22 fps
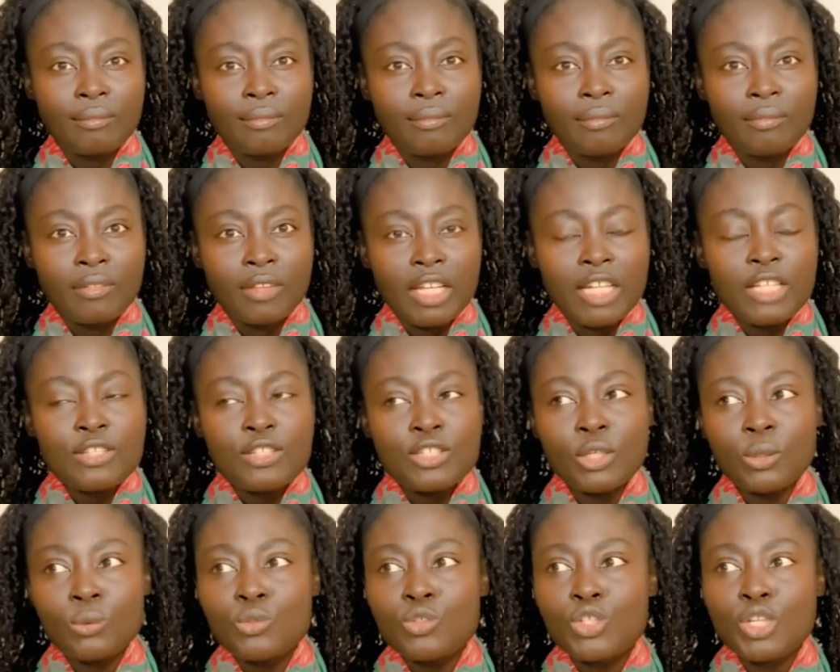And
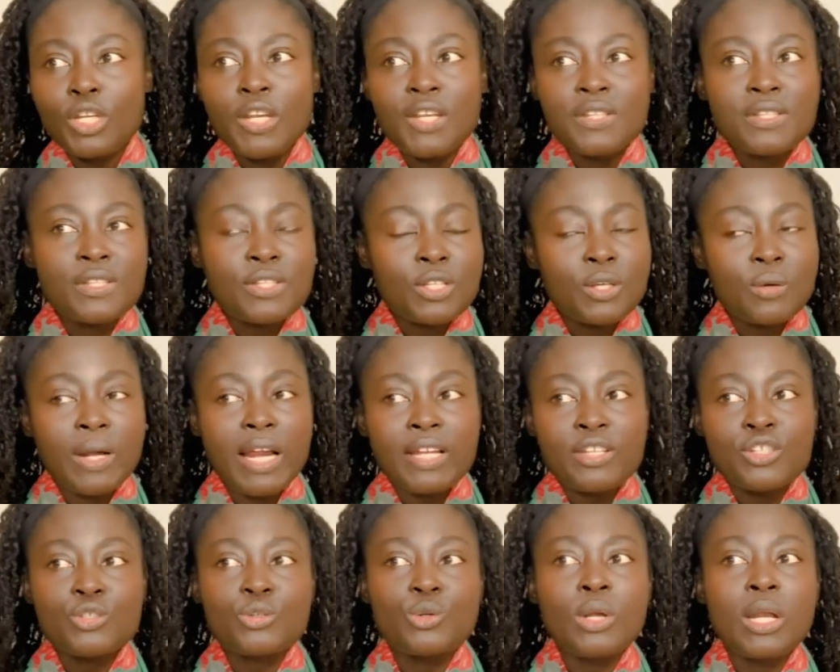so Jesus
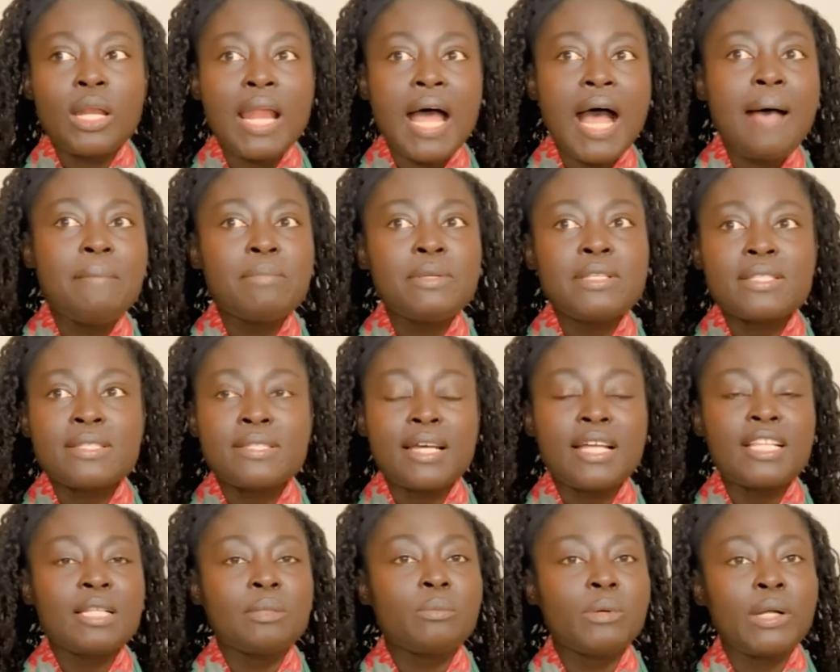Christ should not be
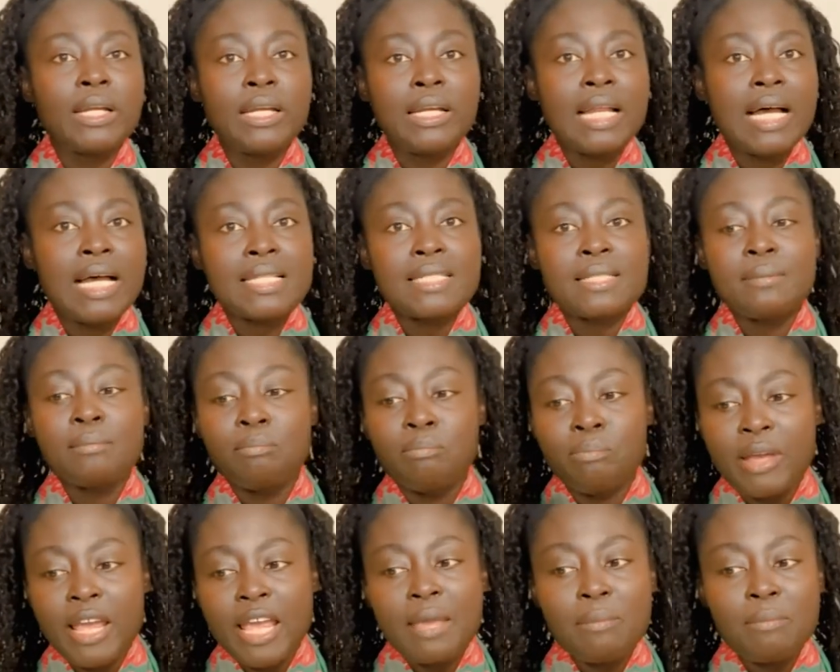celebrated as a
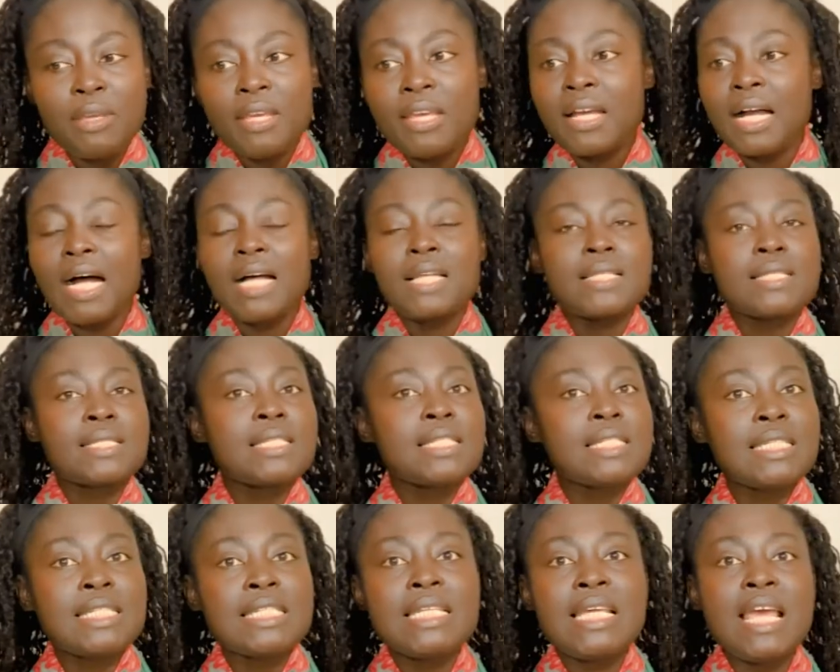baby
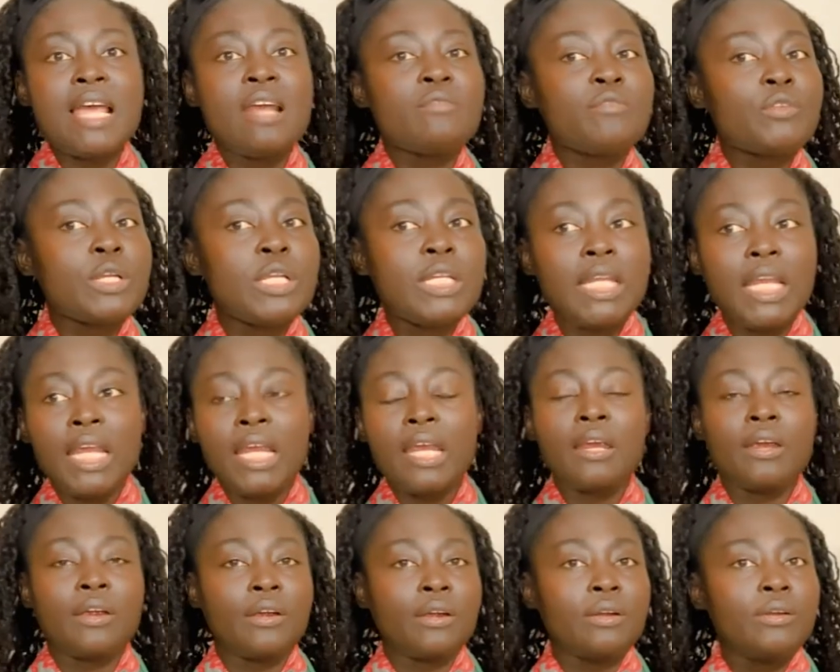constantly every
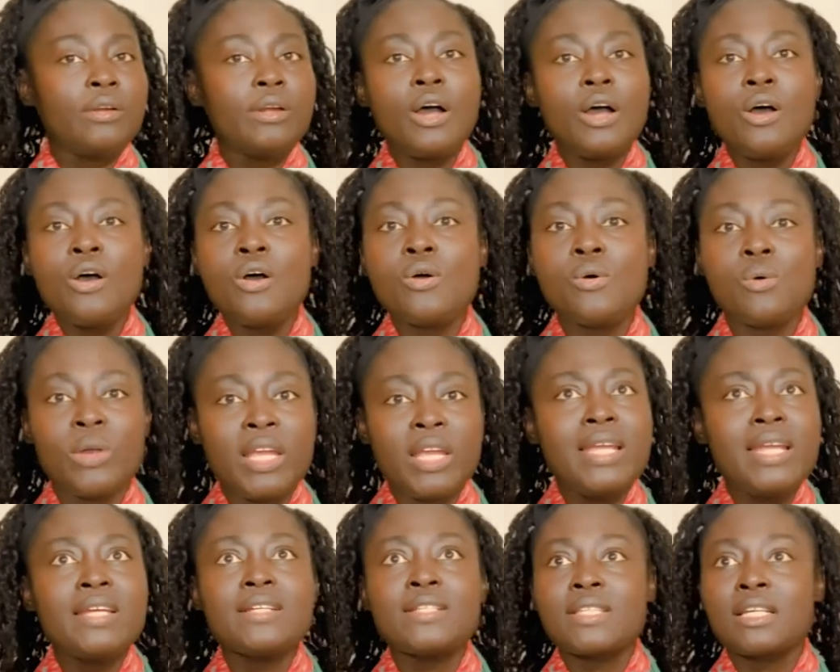year. No,
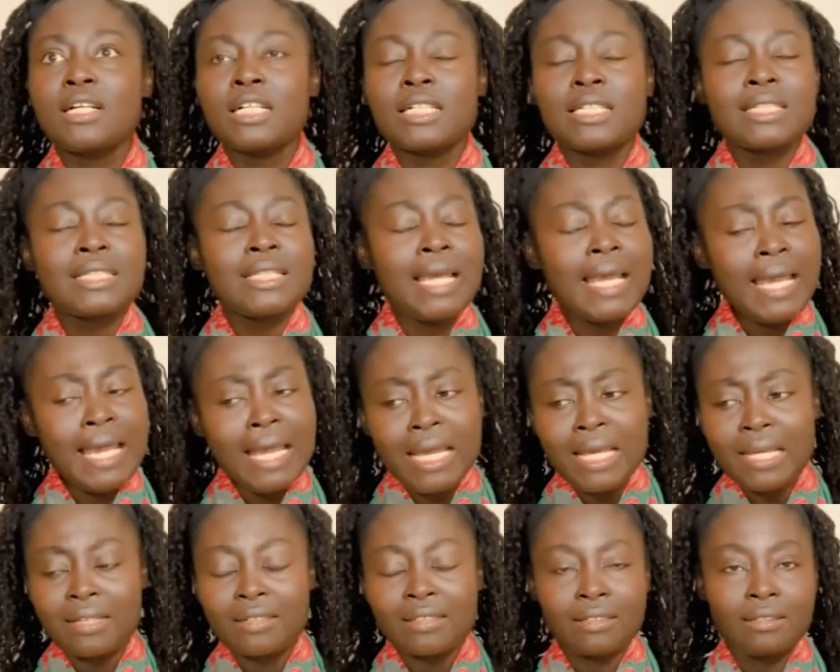he is a
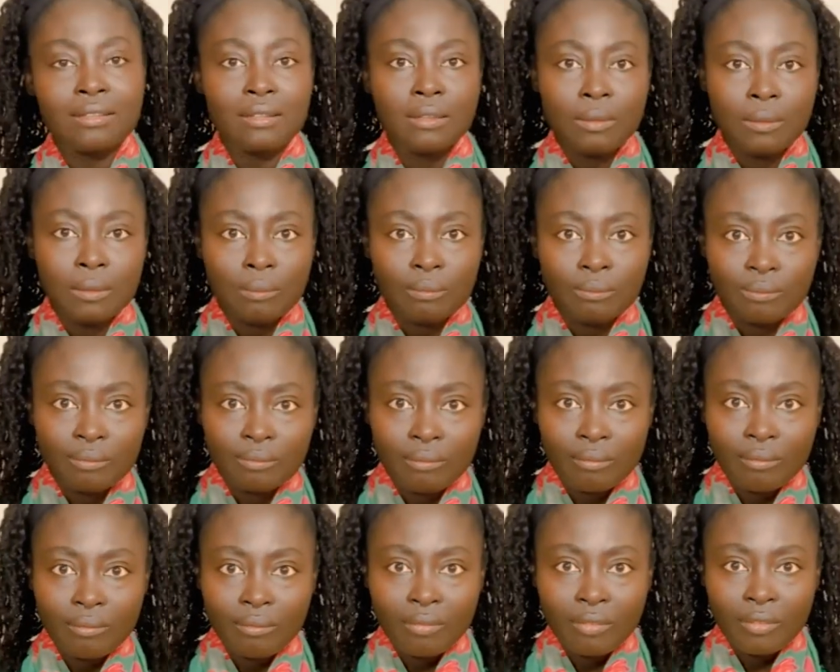king.
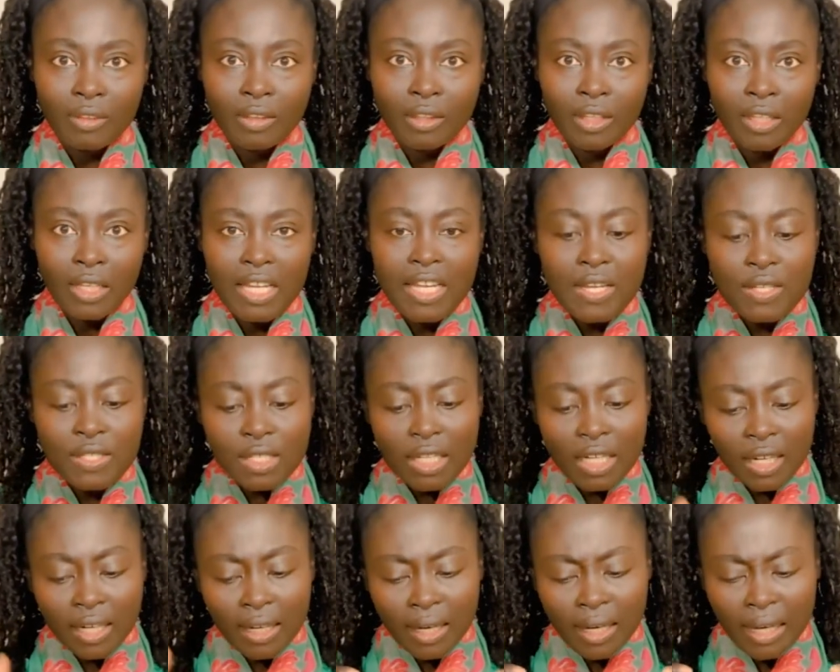He's
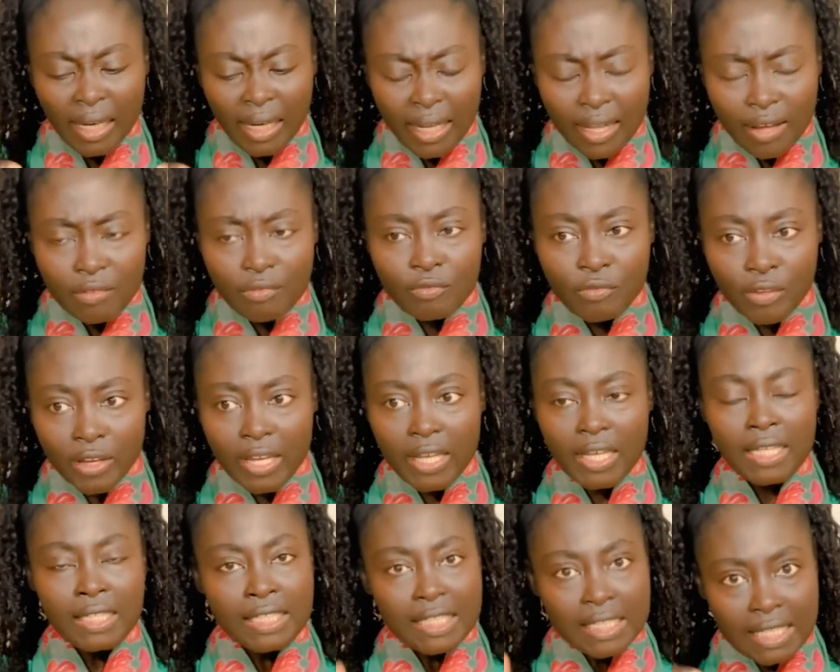a
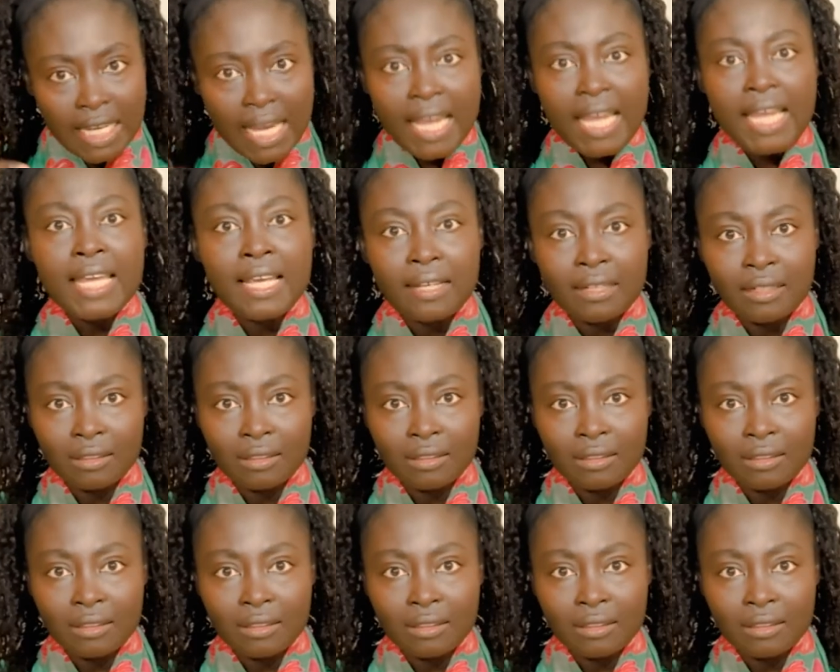living king.